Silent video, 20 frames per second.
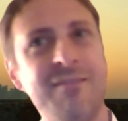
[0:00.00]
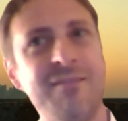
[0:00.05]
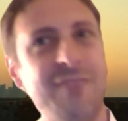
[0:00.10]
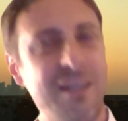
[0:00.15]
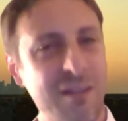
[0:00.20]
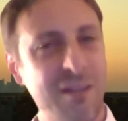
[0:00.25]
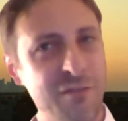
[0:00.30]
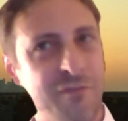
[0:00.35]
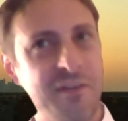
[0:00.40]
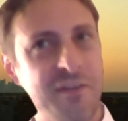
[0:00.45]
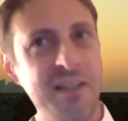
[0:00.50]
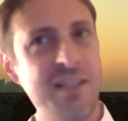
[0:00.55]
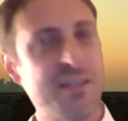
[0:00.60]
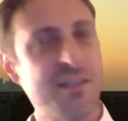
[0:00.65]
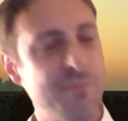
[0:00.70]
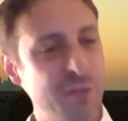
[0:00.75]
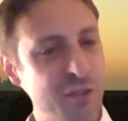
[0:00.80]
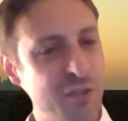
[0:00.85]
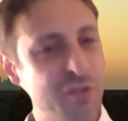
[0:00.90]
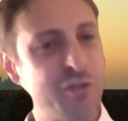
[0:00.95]
when the fields
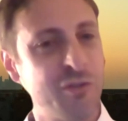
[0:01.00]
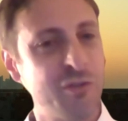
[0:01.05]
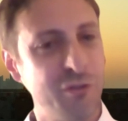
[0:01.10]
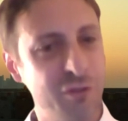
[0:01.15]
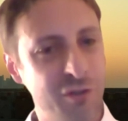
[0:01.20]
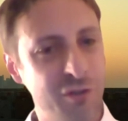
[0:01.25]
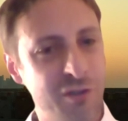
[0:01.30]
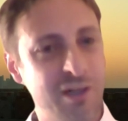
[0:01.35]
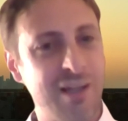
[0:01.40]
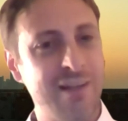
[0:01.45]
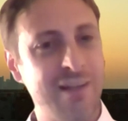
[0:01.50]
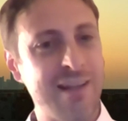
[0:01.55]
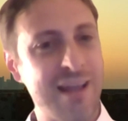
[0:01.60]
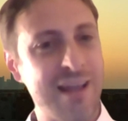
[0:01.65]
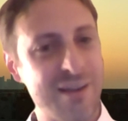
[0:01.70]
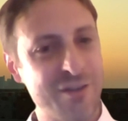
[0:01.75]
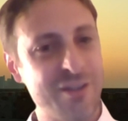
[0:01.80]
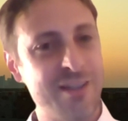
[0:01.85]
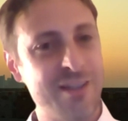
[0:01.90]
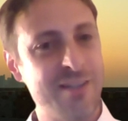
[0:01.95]
mature and
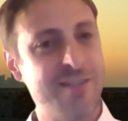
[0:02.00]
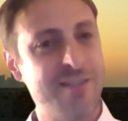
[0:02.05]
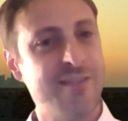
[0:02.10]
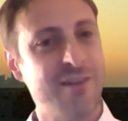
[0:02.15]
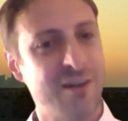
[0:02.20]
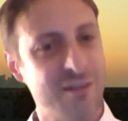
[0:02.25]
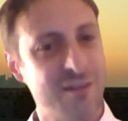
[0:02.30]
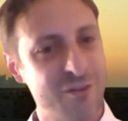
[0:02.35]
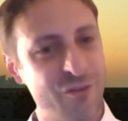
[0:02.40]
actually start